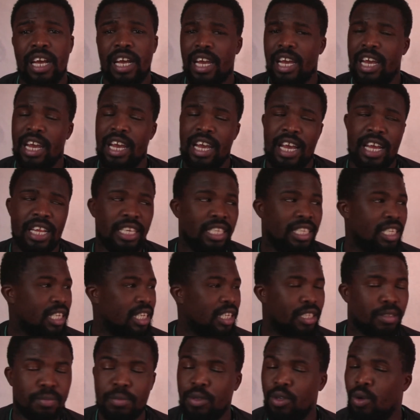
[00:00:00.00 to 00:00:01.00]
and
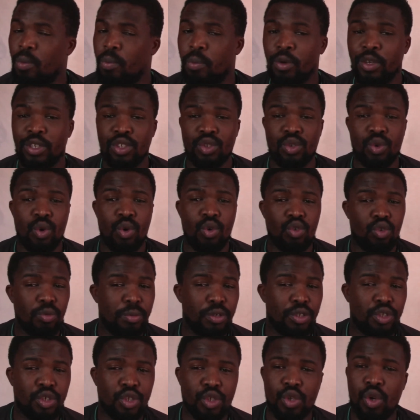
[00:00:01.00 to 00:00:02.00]
trust me, your body is going to be
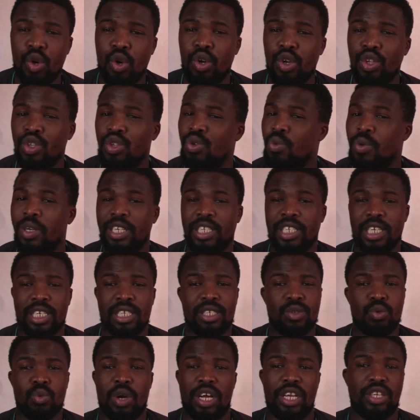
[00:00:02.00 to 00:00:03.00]
sore. You will
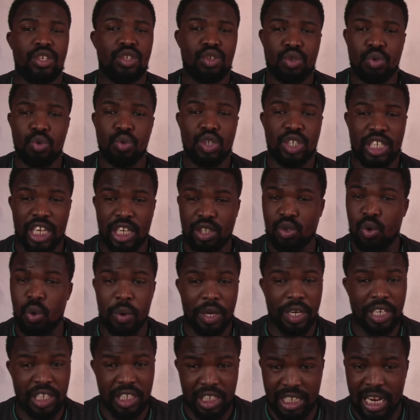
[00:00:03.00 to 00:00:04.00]
just want to just go
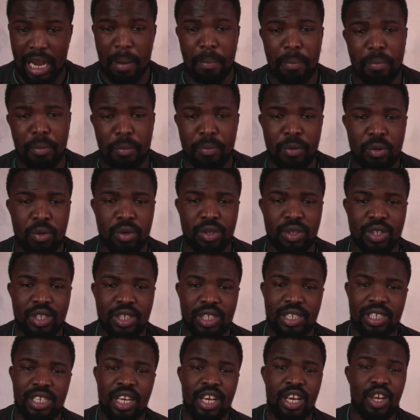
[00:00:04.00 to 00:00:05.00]
and jump
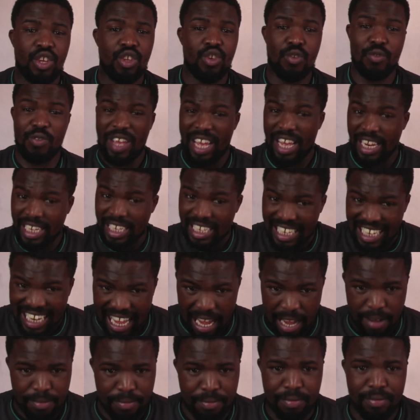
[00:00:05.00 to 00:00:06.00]
because you've had
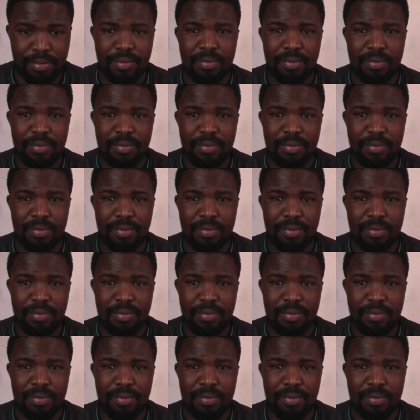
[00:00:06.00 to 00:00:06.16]
enough.